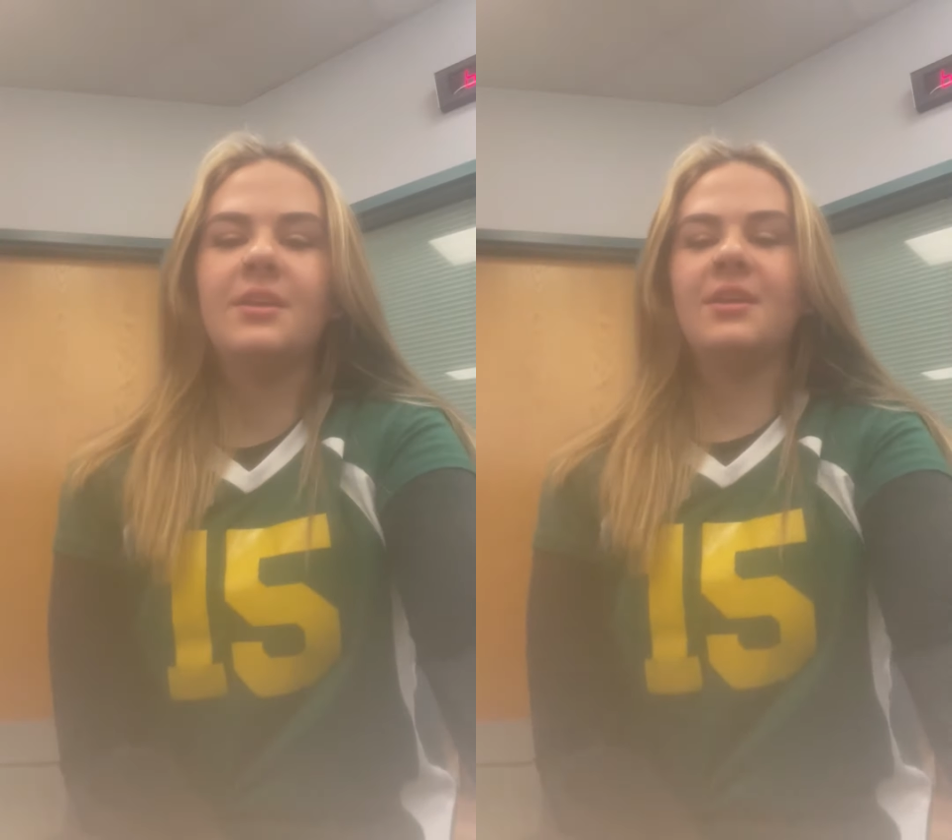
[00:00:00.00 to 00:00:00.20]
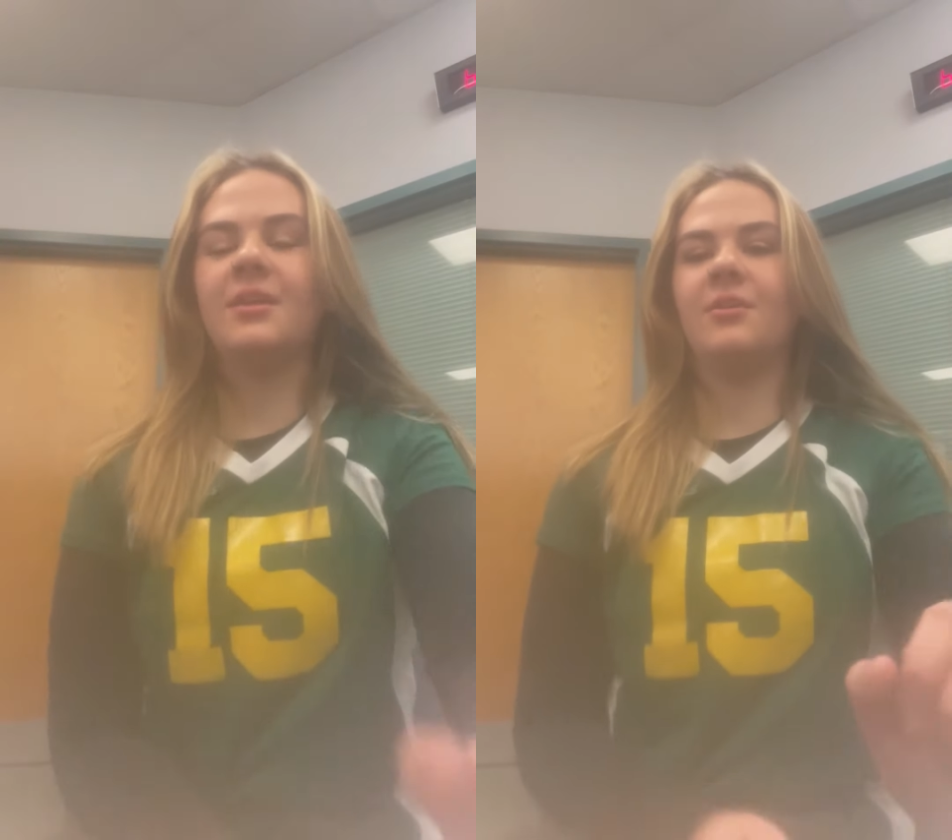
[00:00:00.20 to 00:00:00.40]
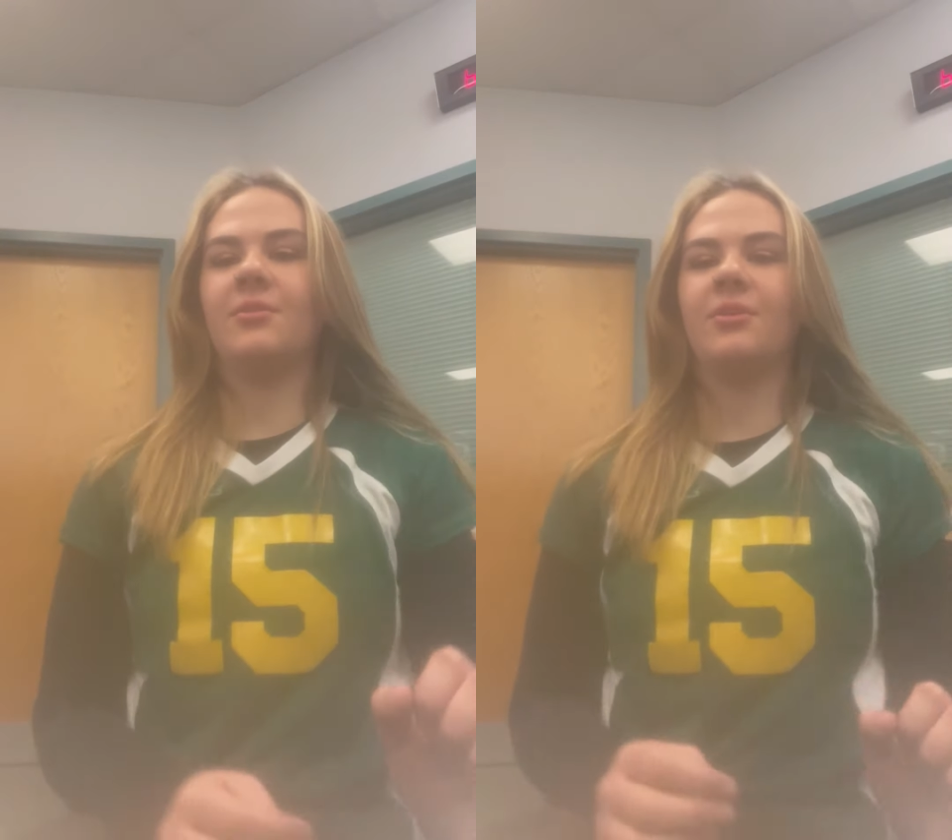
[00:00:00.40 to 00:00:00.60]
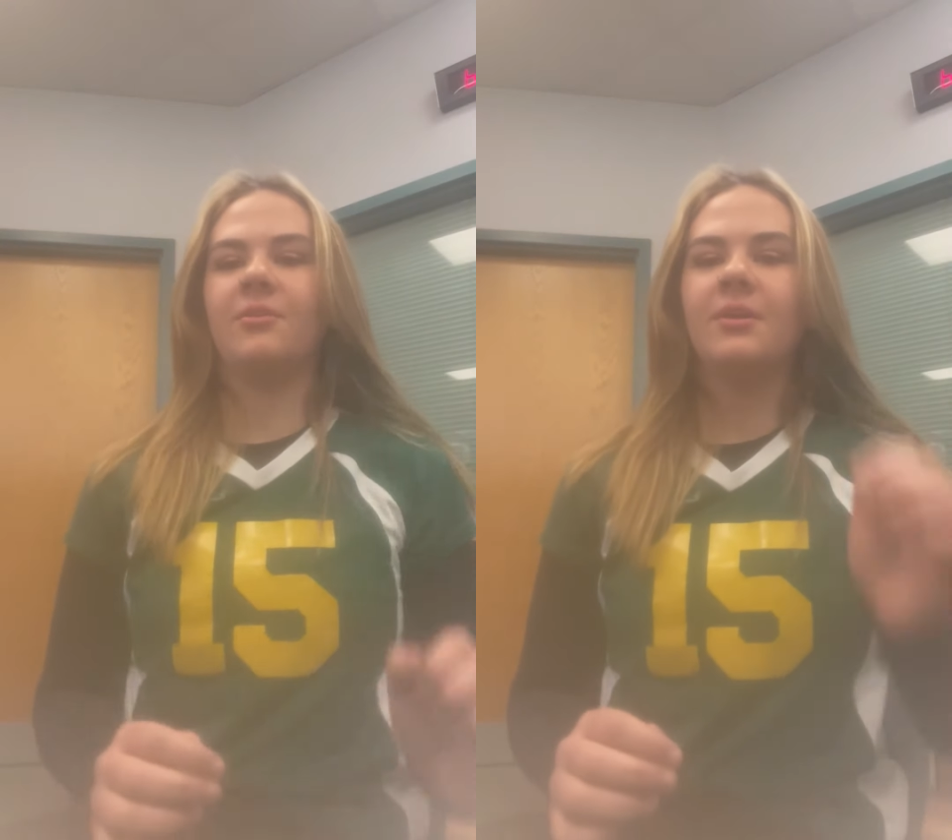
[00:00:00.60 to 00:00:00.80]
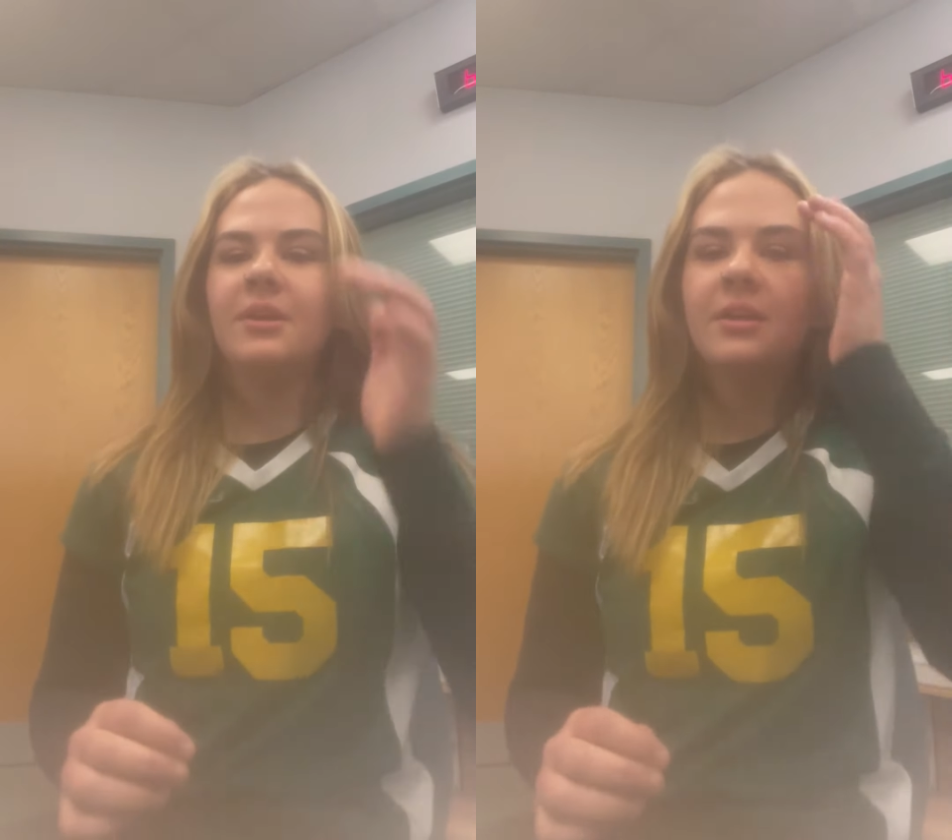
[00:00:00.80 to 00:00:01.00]
Okay, there we go.
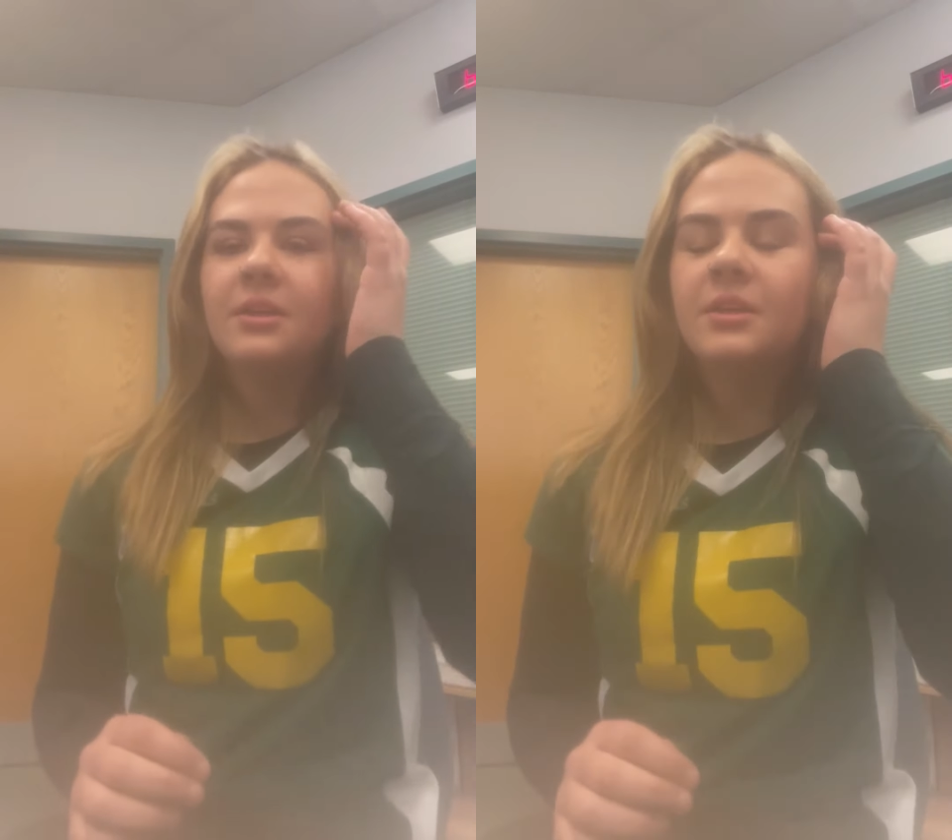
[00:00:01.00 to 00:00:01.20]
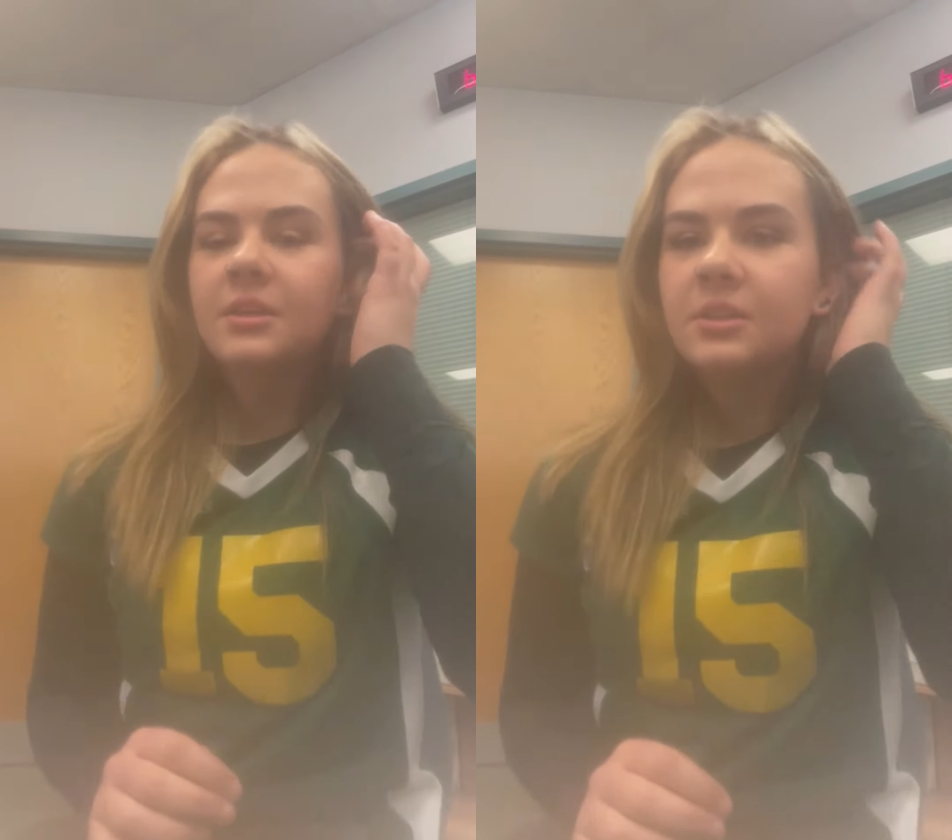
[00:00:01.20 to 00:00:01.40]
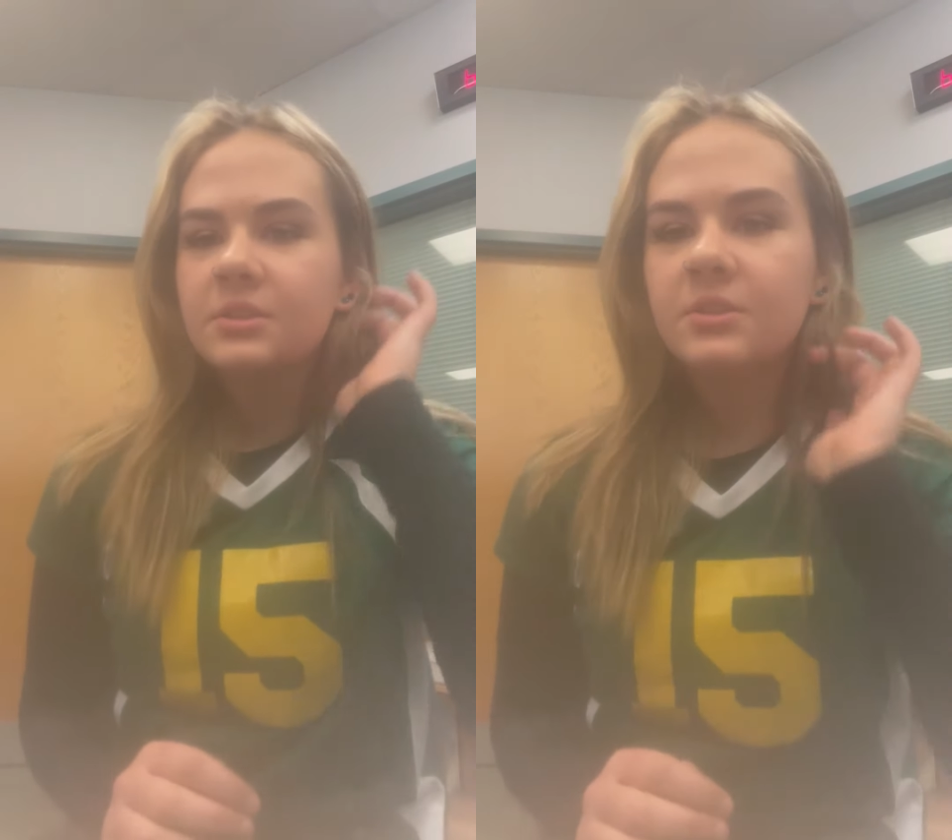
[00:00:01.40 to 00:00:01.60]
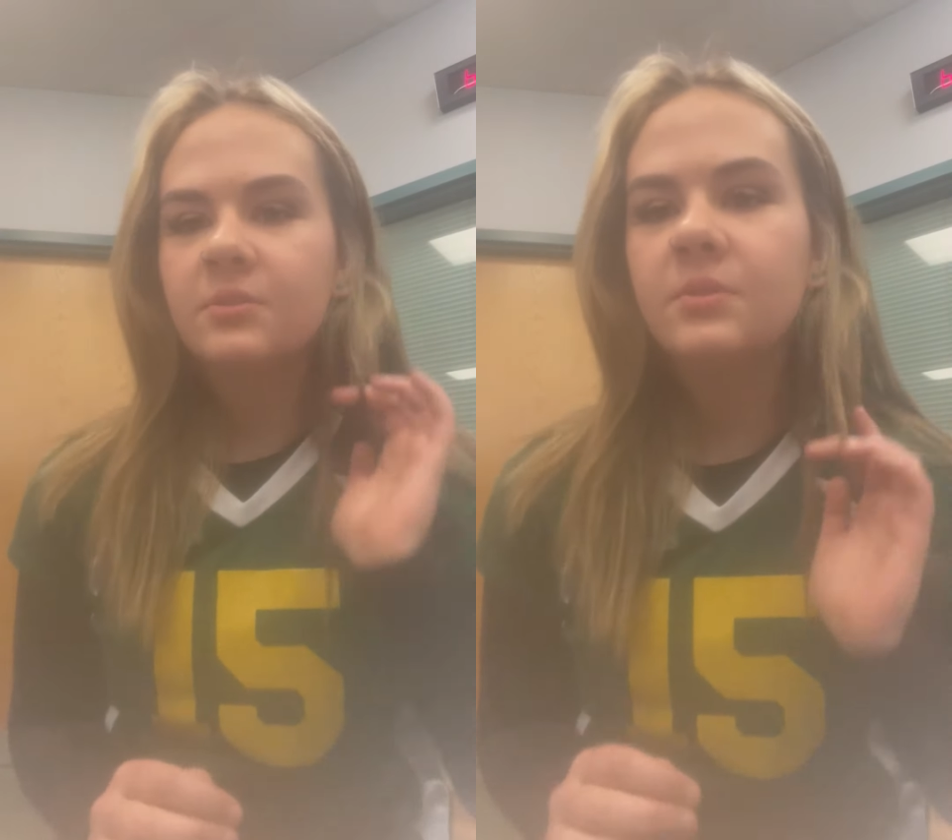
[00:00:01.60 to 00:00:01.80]
So